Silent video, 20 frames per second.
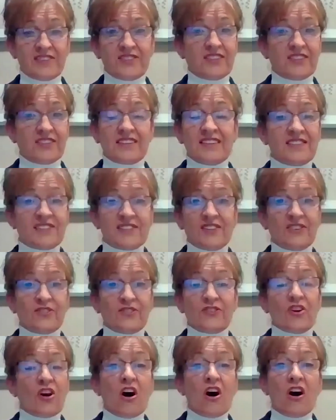to
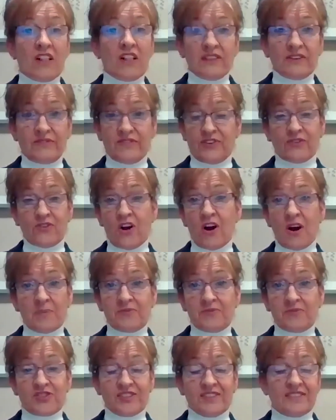consider all of your
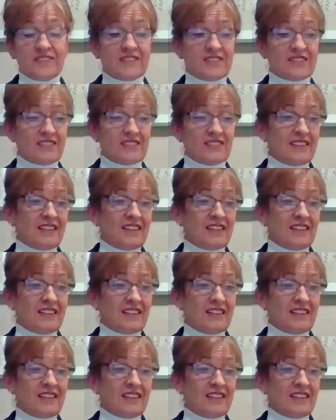options